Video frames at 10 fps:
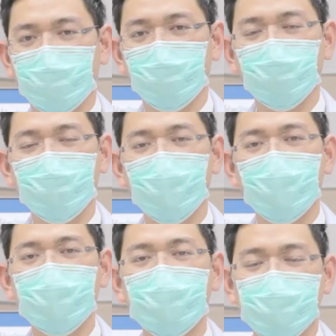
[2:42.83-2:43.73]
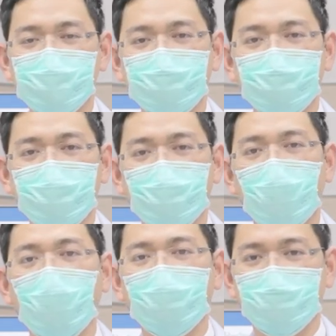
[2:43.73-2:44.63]
The treatment is depend
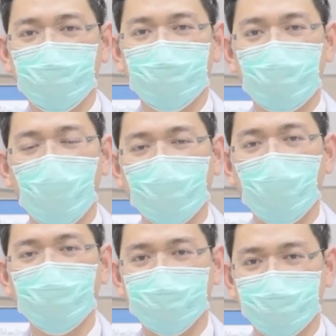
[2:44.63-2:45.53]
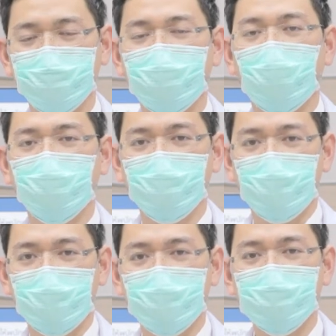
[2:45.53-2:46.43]
on the cause of the symptom.
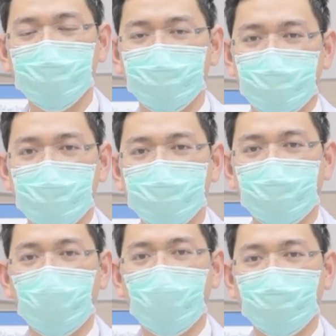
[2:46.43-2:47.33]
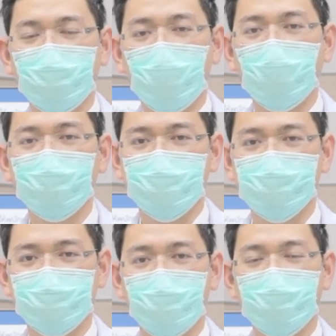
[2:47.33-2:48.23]
If it's caused from
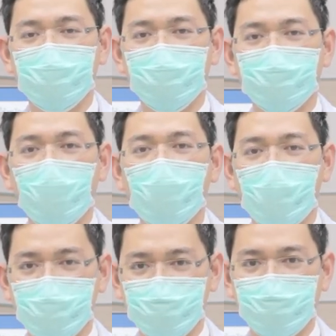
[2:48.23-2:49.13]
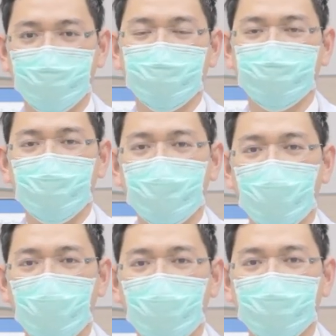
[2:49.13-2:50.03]
degenerative or aging, we
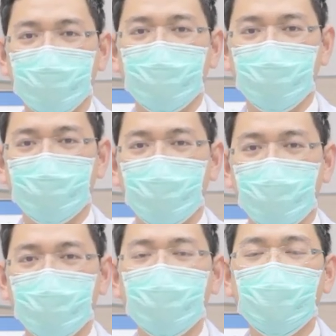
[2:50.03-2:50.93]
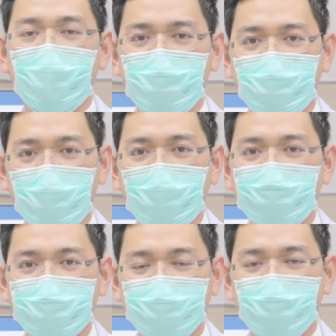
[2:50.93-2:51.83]
can treatment by
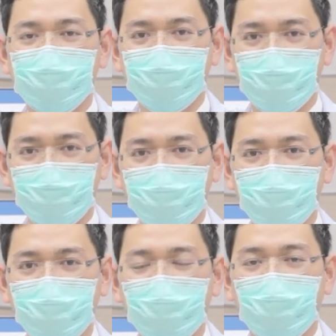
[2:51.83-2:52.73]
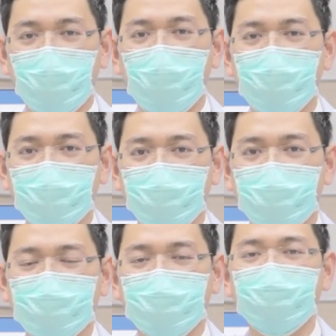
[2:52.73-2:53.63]
physiotherapy or
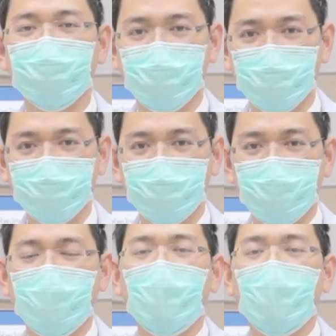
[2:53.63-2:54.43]
medication first.